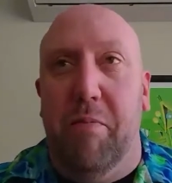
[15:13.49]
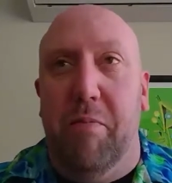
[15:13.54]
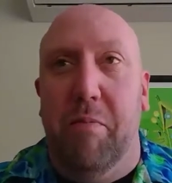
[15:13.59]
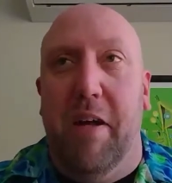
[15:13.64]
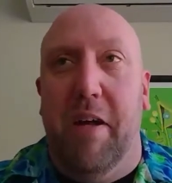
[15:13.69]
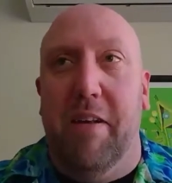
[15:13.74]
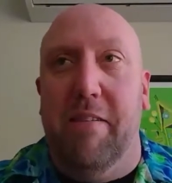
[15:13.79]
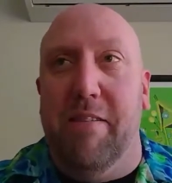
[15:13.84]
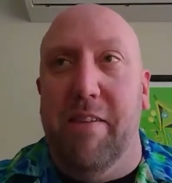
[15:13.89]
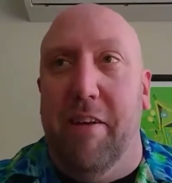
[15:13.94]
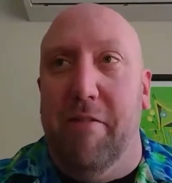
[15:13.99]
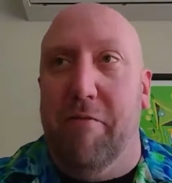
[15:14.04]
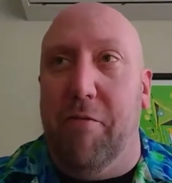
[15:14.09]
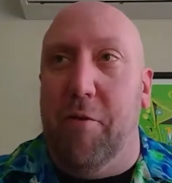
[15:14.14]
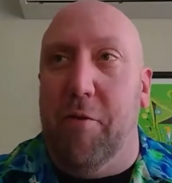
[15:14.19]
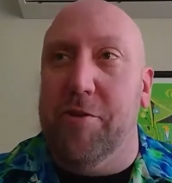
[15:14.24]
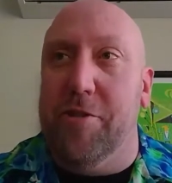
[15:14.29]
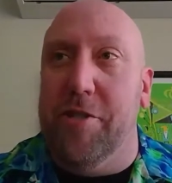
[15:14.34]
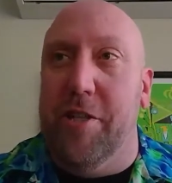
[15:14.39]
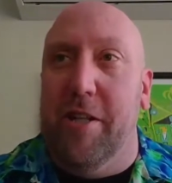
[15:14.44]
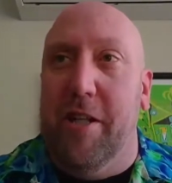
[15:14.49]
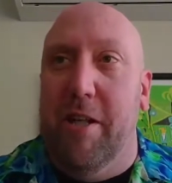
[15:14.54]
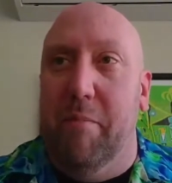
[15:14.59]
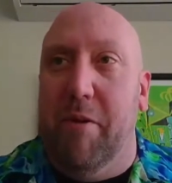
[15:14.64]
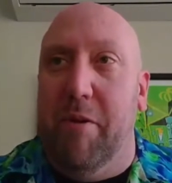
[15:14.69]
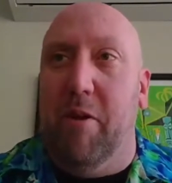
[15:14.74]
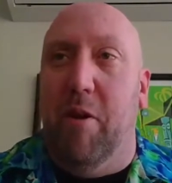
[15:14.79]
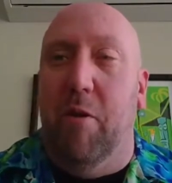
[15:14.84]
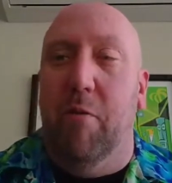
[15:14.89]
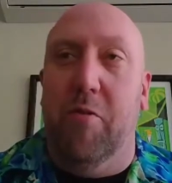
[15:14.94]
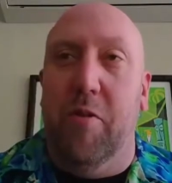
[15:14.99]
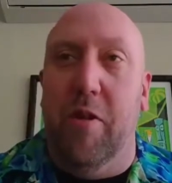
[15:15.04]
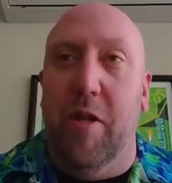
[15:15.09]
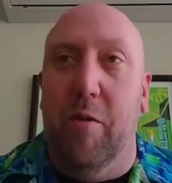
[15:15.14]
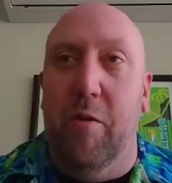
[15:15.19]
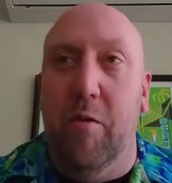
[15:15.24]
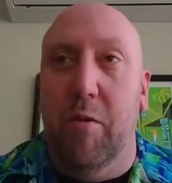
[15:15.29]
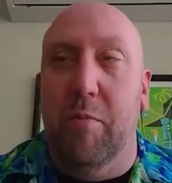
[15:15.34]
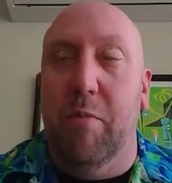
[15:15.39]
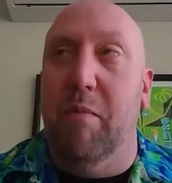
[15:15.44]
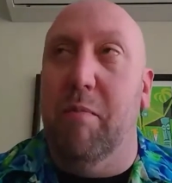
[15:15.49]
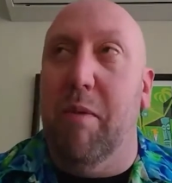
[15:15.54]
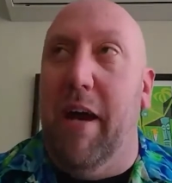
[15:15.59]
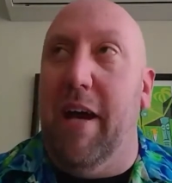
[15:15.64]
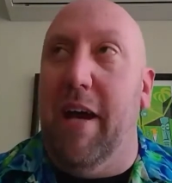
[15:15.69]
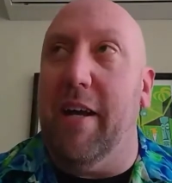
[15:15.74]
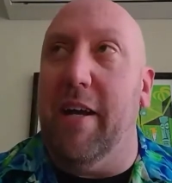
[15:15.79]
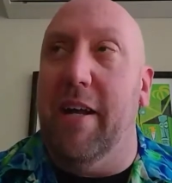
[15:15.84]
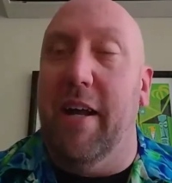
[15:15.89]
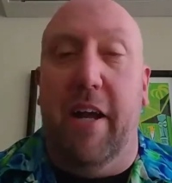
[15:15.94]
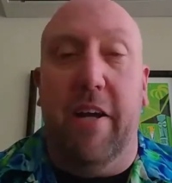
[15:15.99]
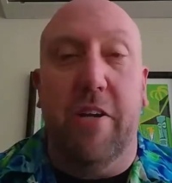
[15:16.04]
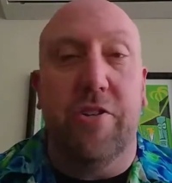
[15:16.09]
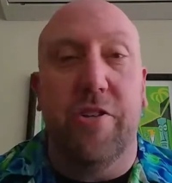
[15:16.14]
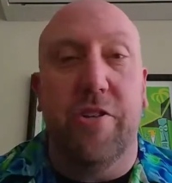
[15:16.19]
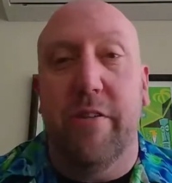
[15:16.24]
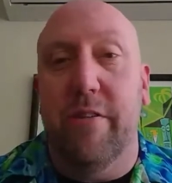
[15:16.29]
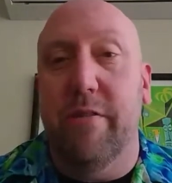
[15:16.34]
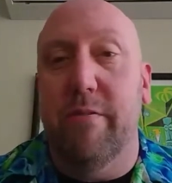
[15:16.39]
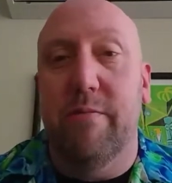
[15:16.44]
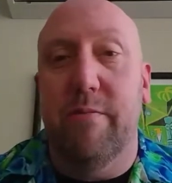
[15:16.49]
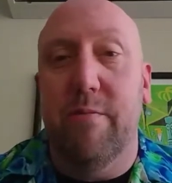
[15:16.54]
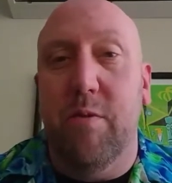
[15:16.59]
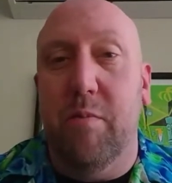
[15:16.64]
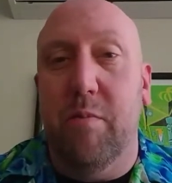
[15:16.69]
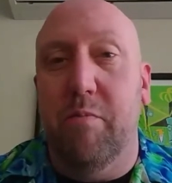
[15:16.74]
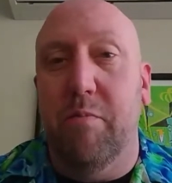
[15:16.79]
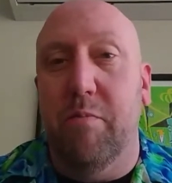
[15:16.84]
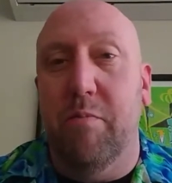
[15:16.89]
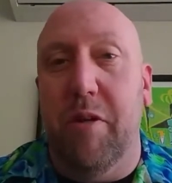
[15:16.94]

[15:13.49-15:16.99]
but unfortunately, but hopefully we'll be back in action and we'll